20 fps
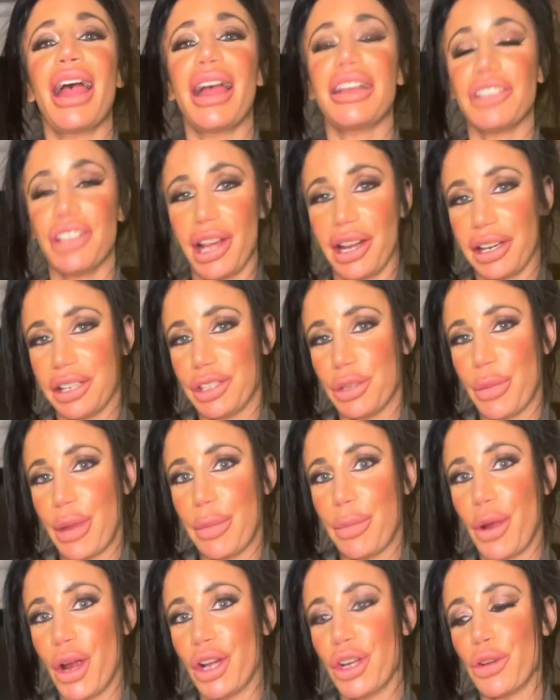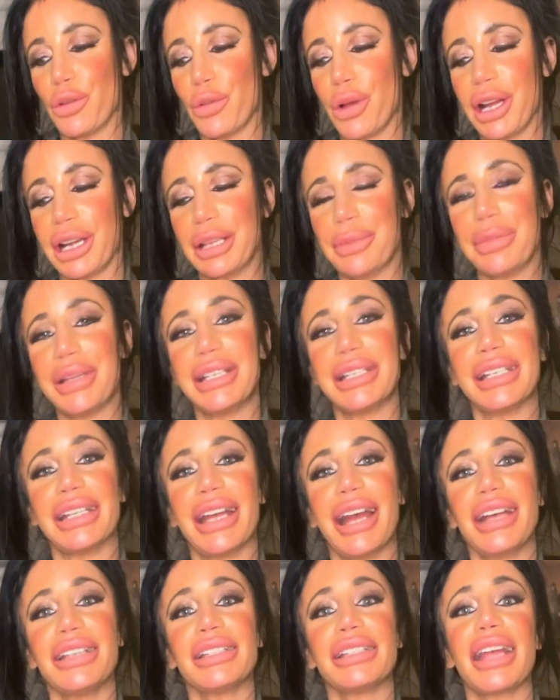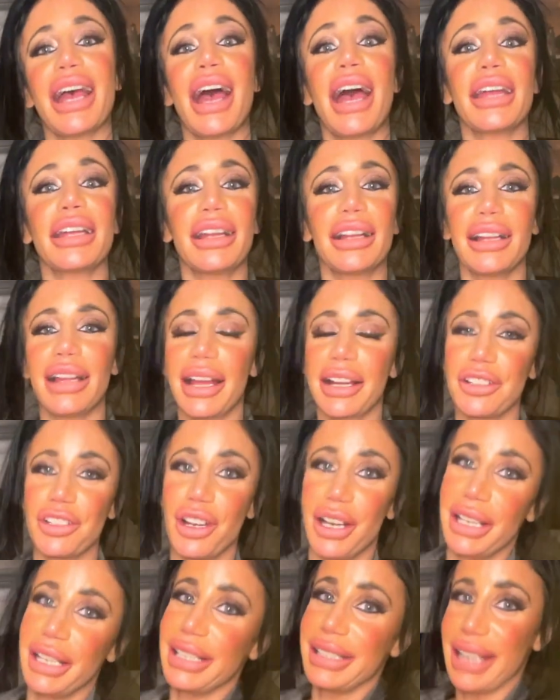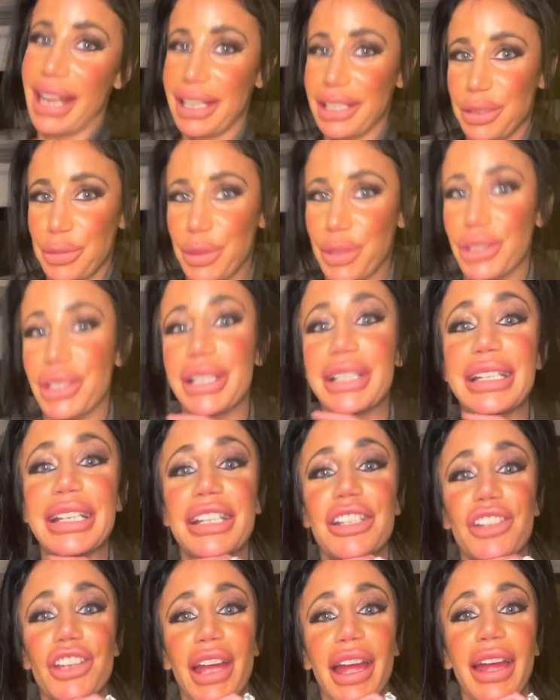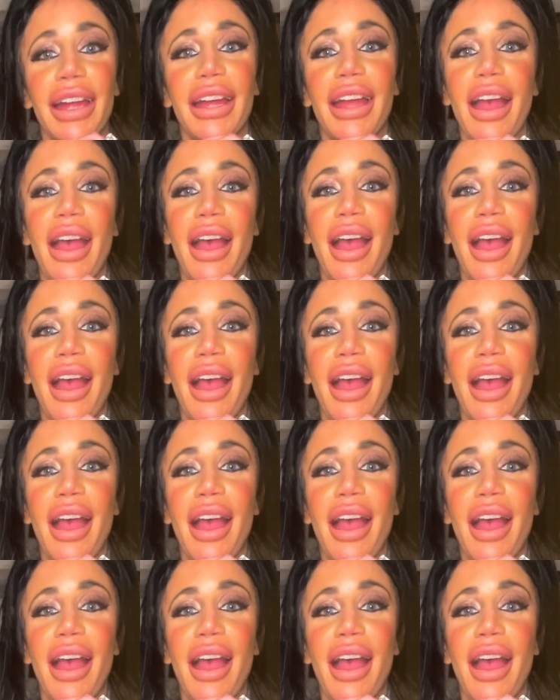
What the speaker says: Shout out to my partner, Ronnie BTS, and an electronic dance music DJ.